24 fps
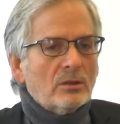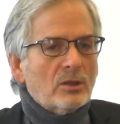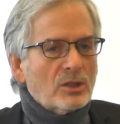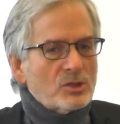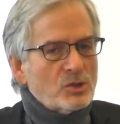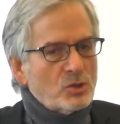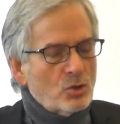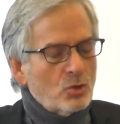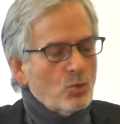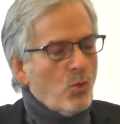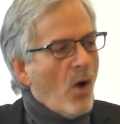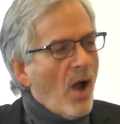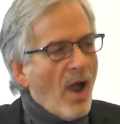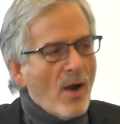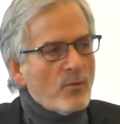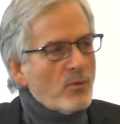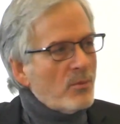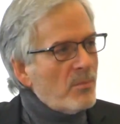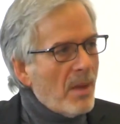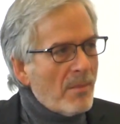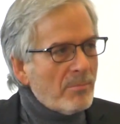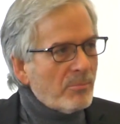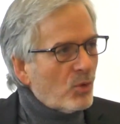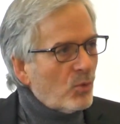Do I
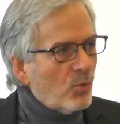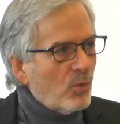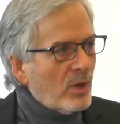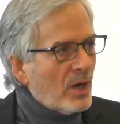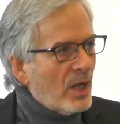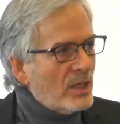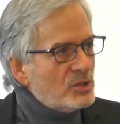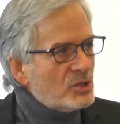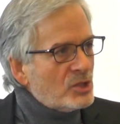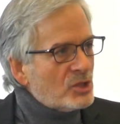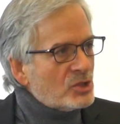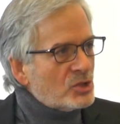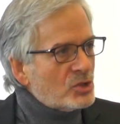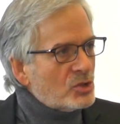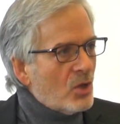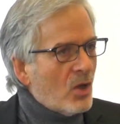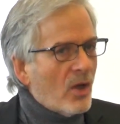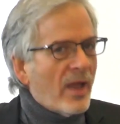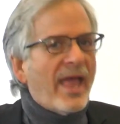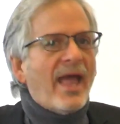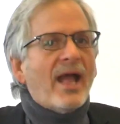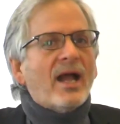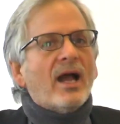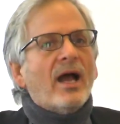remember what I just
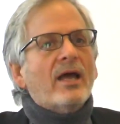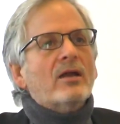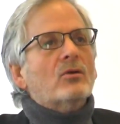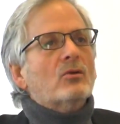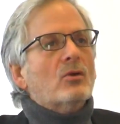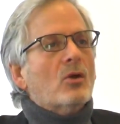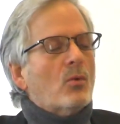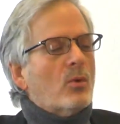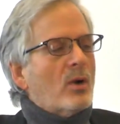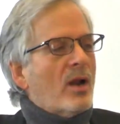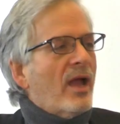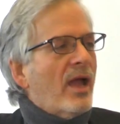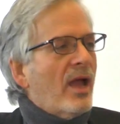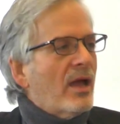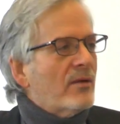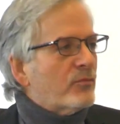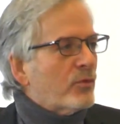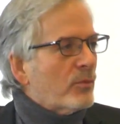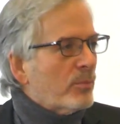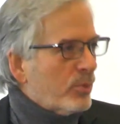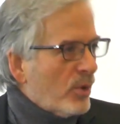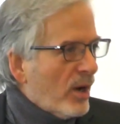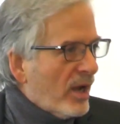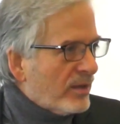saw? Heck, I don't know what I had
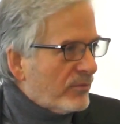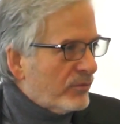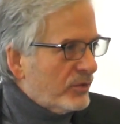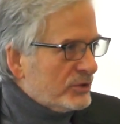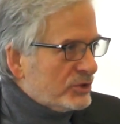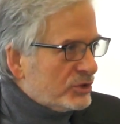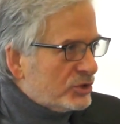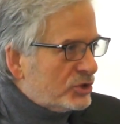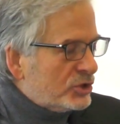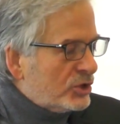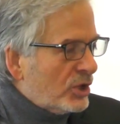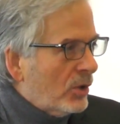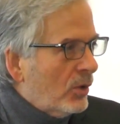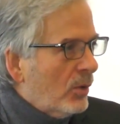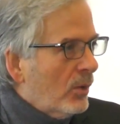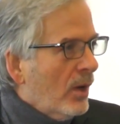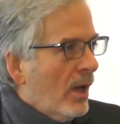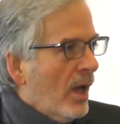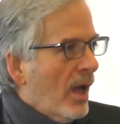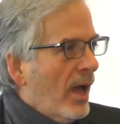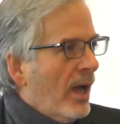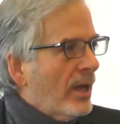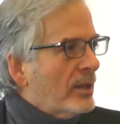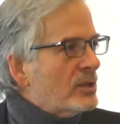for breakfast. So
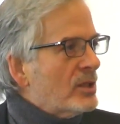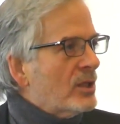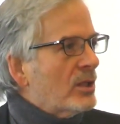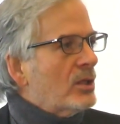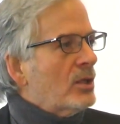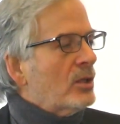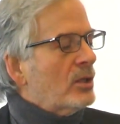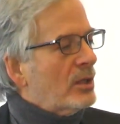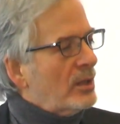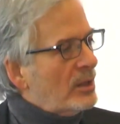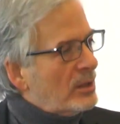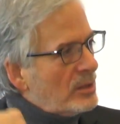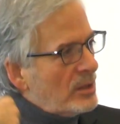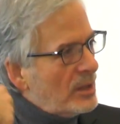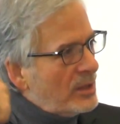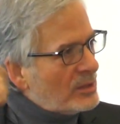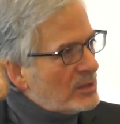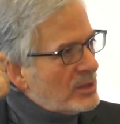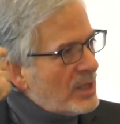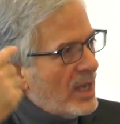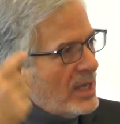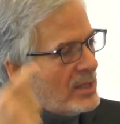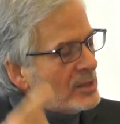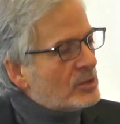
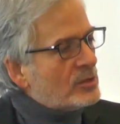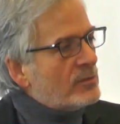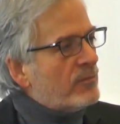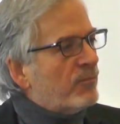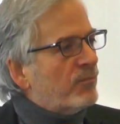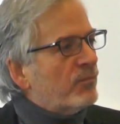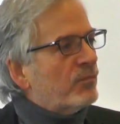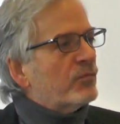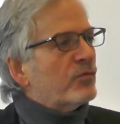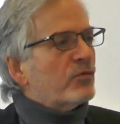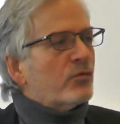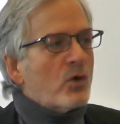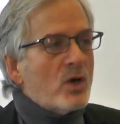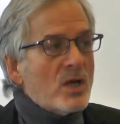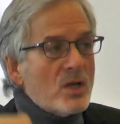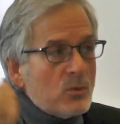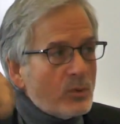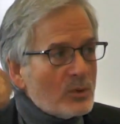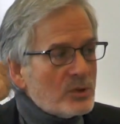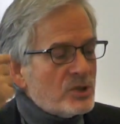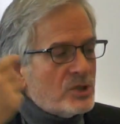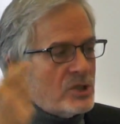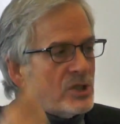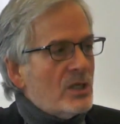it takes
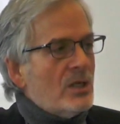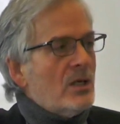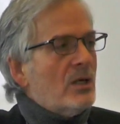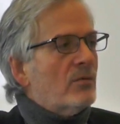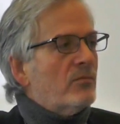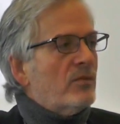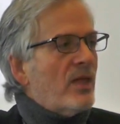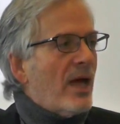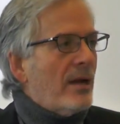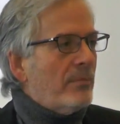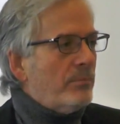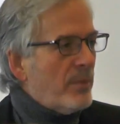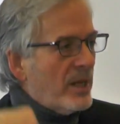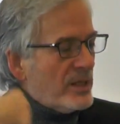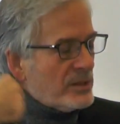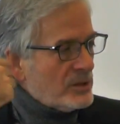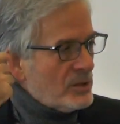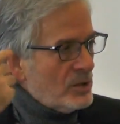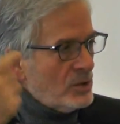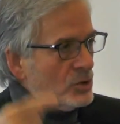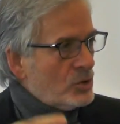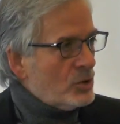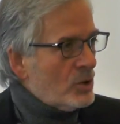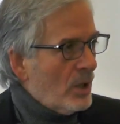frequency of that
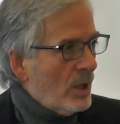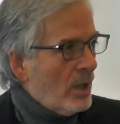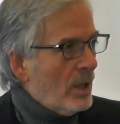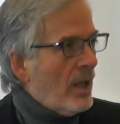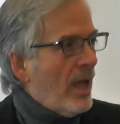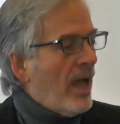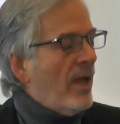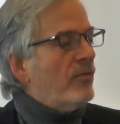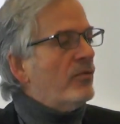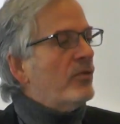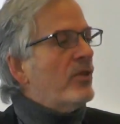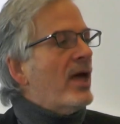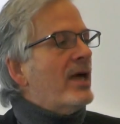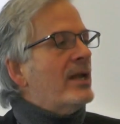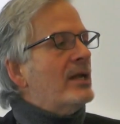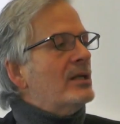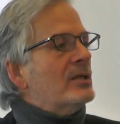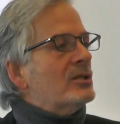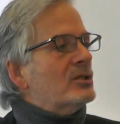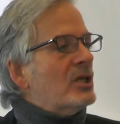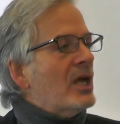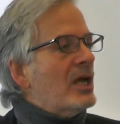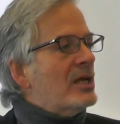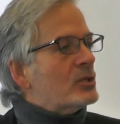message, and then
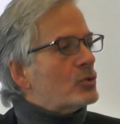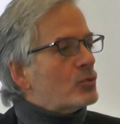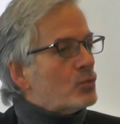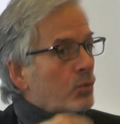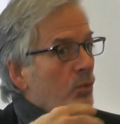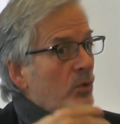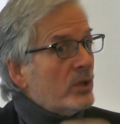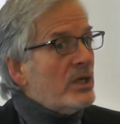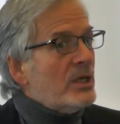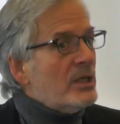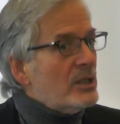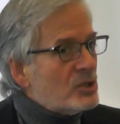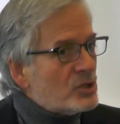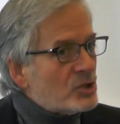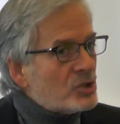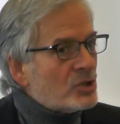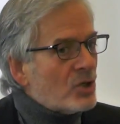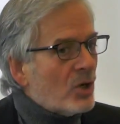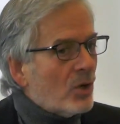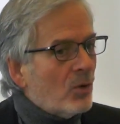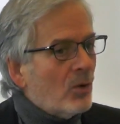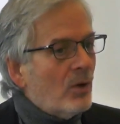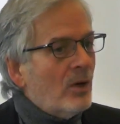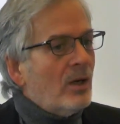it takes reach.
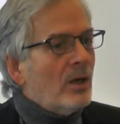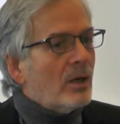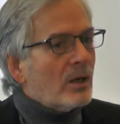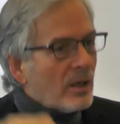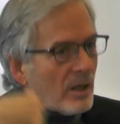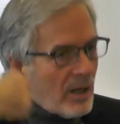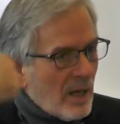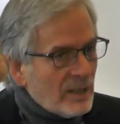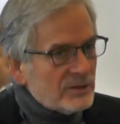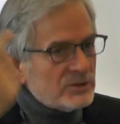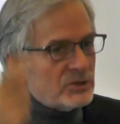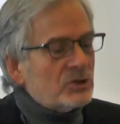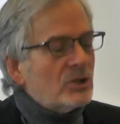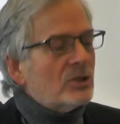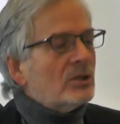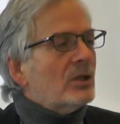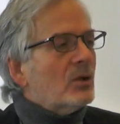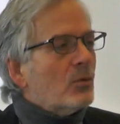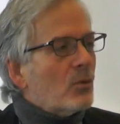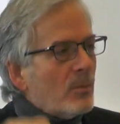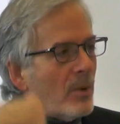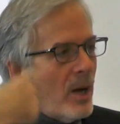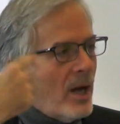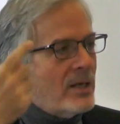So
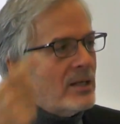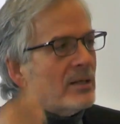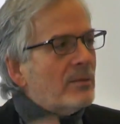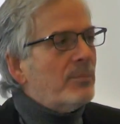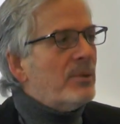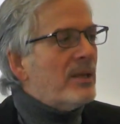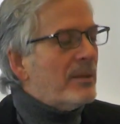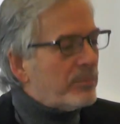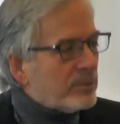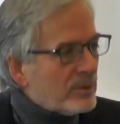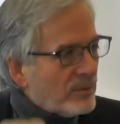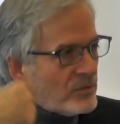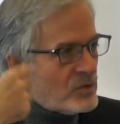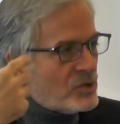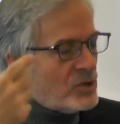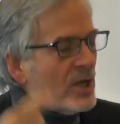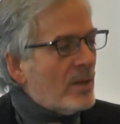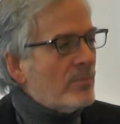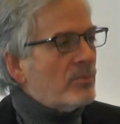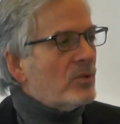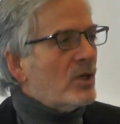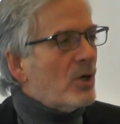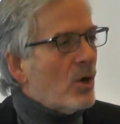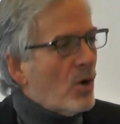constantly reminding people of the
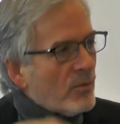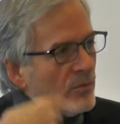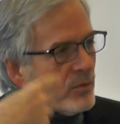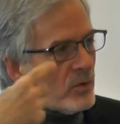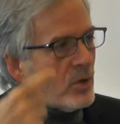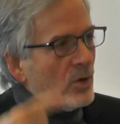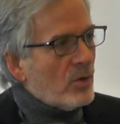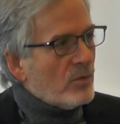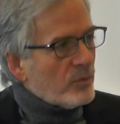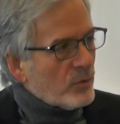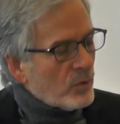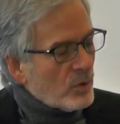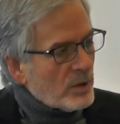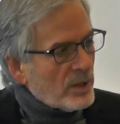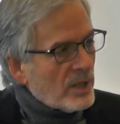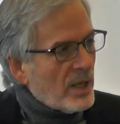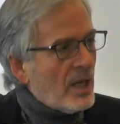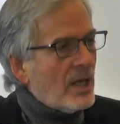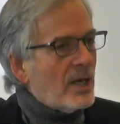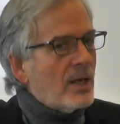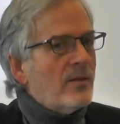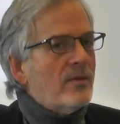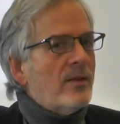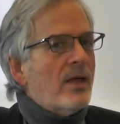same thing over and over
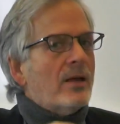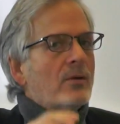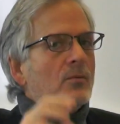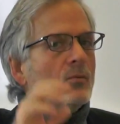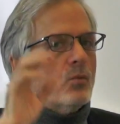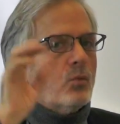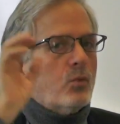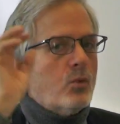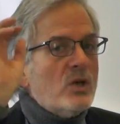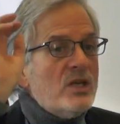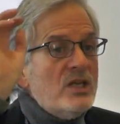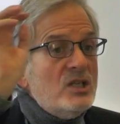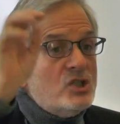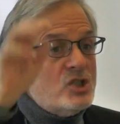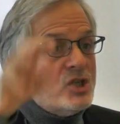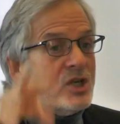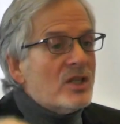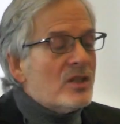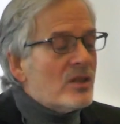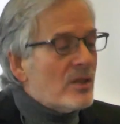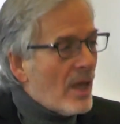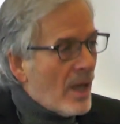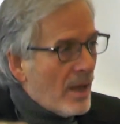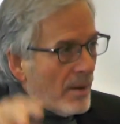again, and then
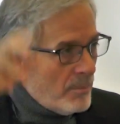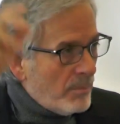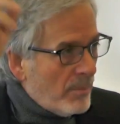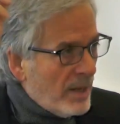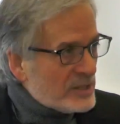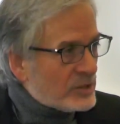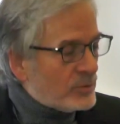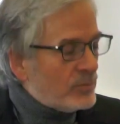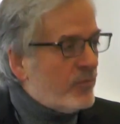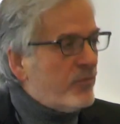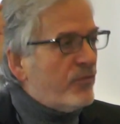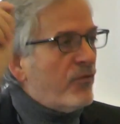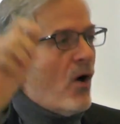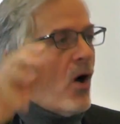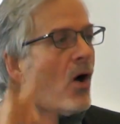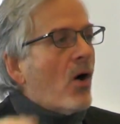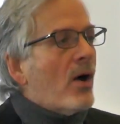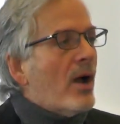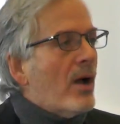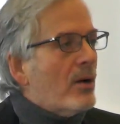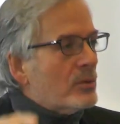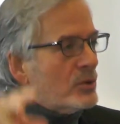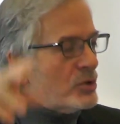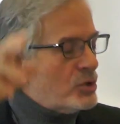reaching them as
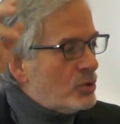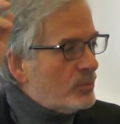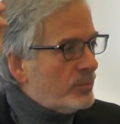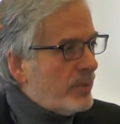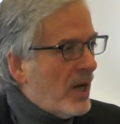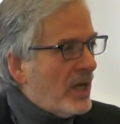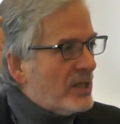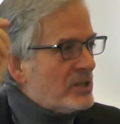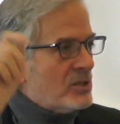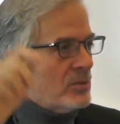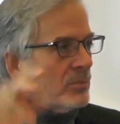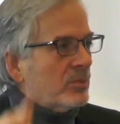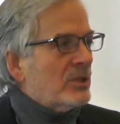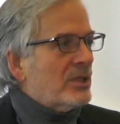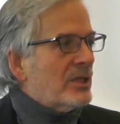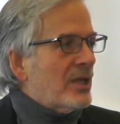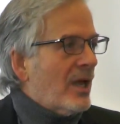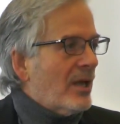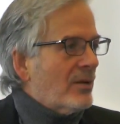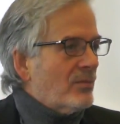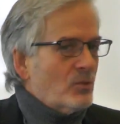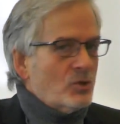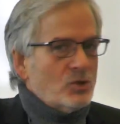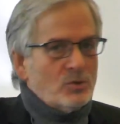far out as you possibly
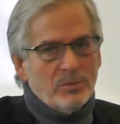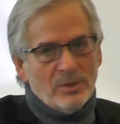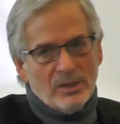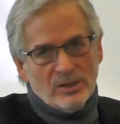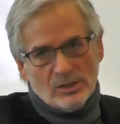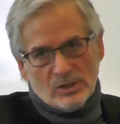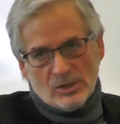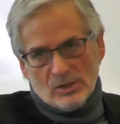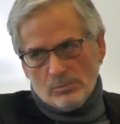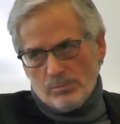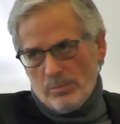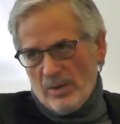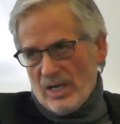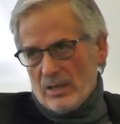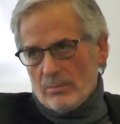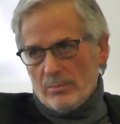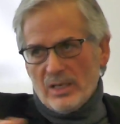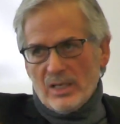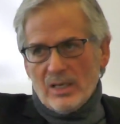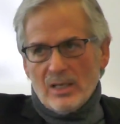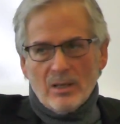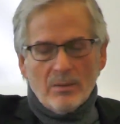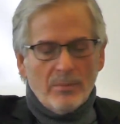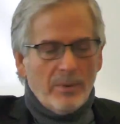can, which means as big a
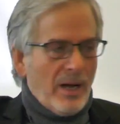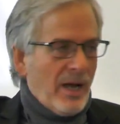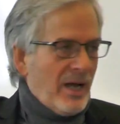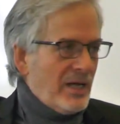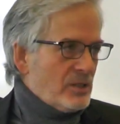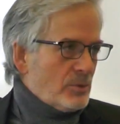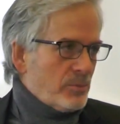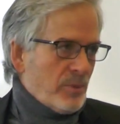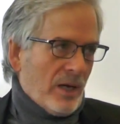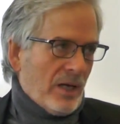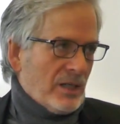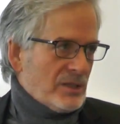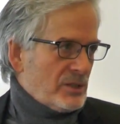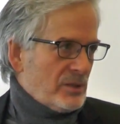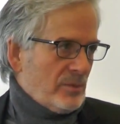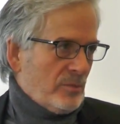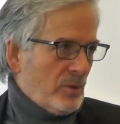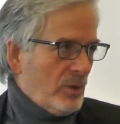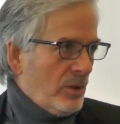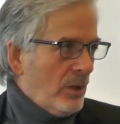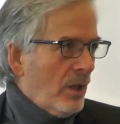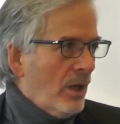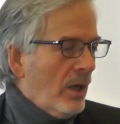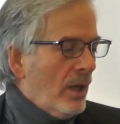media buy as
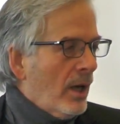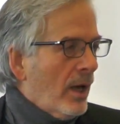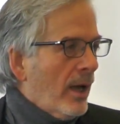possible.